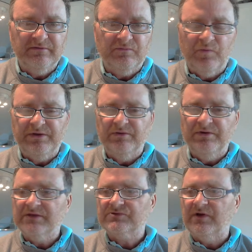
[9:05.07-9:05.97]
when your
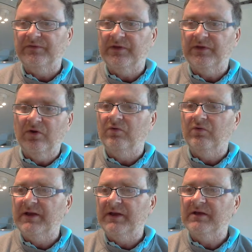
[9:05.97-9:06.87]
nails grow out, you think, oh,
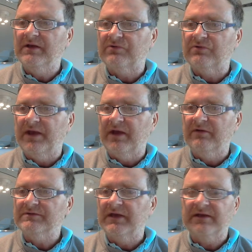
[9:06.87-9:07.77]
my nail's grown
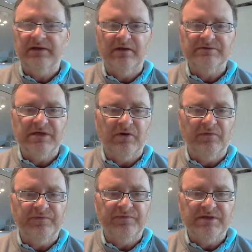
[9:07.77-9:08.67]
out, I can now take off
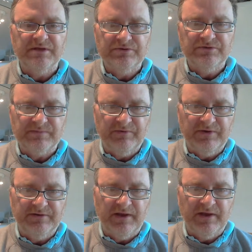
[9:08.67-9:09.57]
these nails and use my
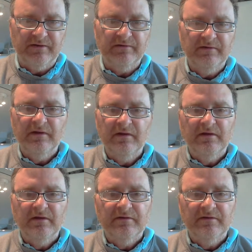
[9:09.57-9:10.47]
real nail.
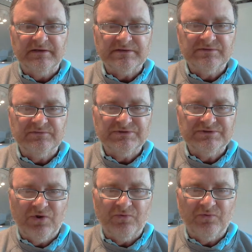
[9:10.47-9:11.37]
It's
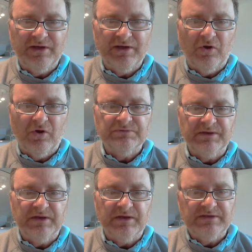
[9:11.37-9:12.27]
not really an option,
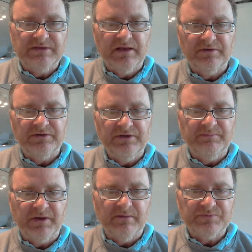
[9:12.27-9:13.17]
because the nail underneath
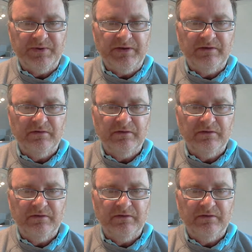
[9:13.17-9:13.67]
becomes weak.